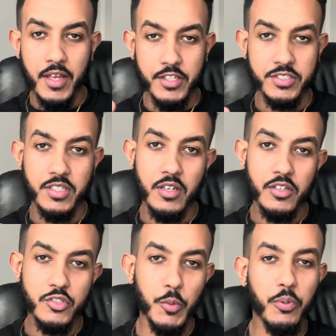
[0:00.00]
is
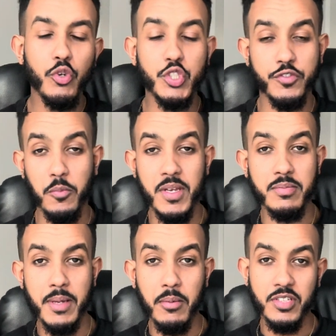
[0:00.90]
super crucial for me to
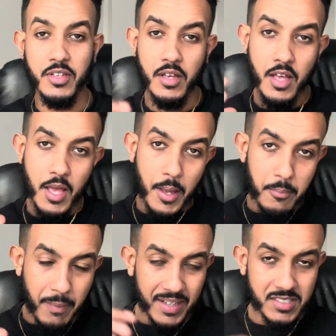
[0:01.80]
be able to
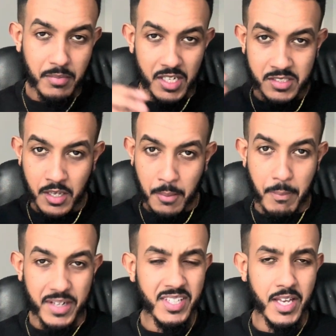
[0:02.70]
maximize
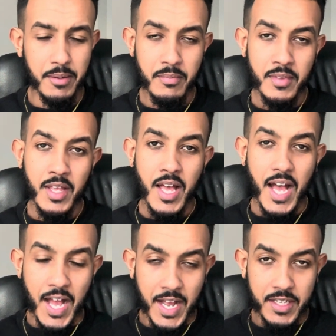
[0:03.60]
my time
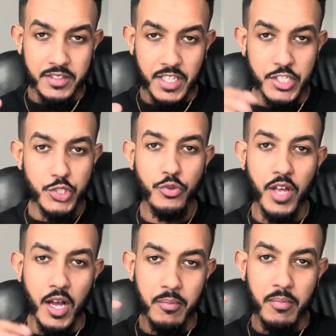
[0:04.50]
and ensure that
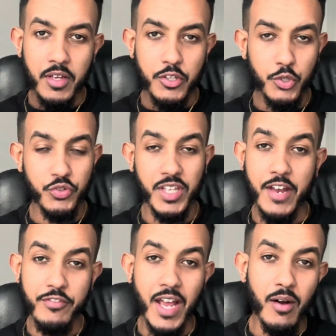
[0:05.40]
I'm using
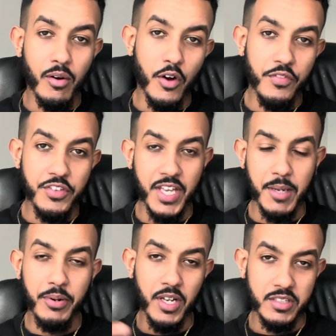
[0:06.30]
every hour of the day
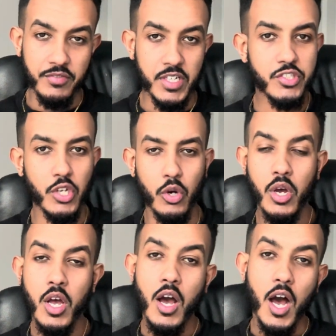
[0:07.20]
productively. So
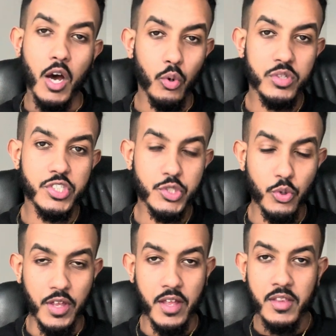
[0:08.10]
I'll always ensure
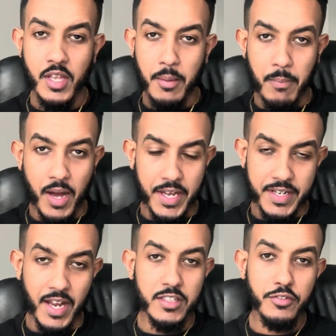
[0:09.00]
that my
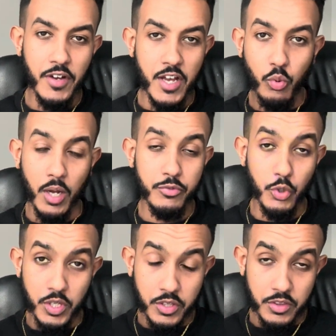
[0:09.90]
9 to 5, I'm
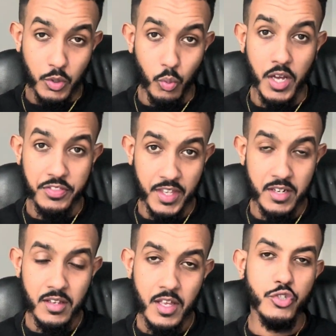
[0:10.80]
doing the work
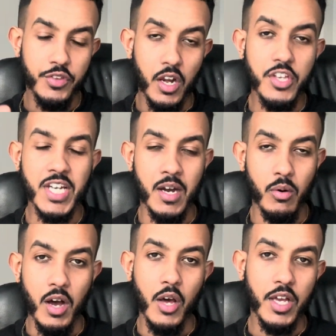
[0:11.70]
then. During the lunch
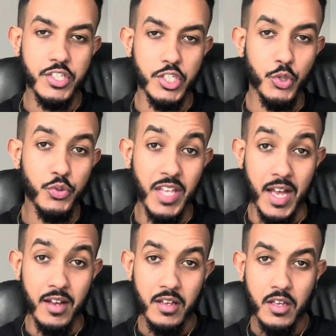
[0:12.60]
hour, I'll actually use
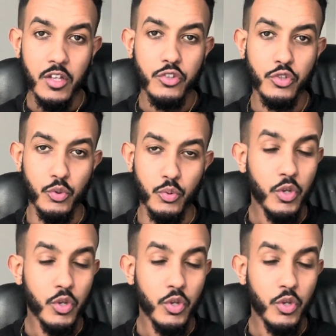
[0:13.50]
that to